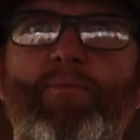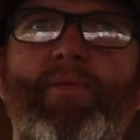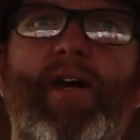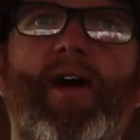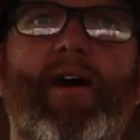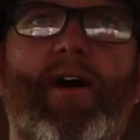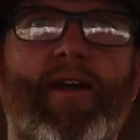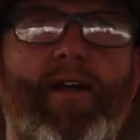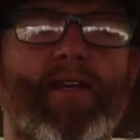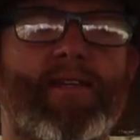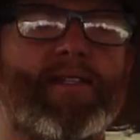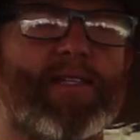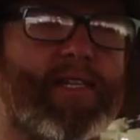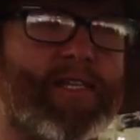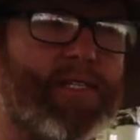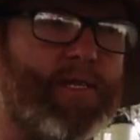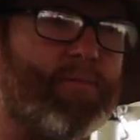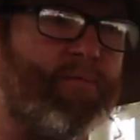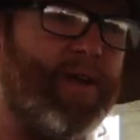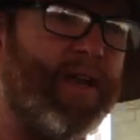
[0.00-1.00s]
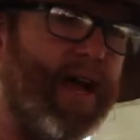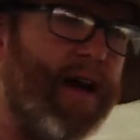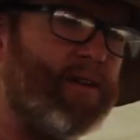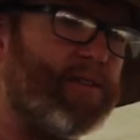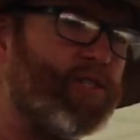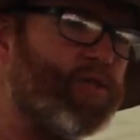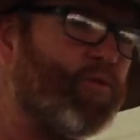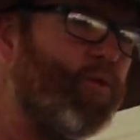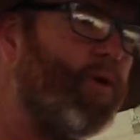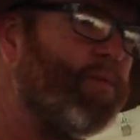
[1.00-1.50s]
to be hunting season, now
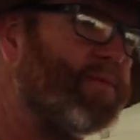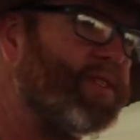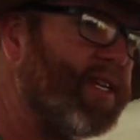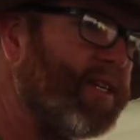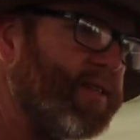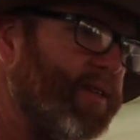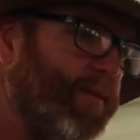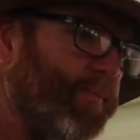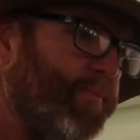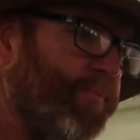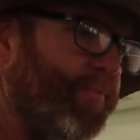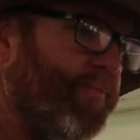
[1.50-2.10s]
it's swarm season.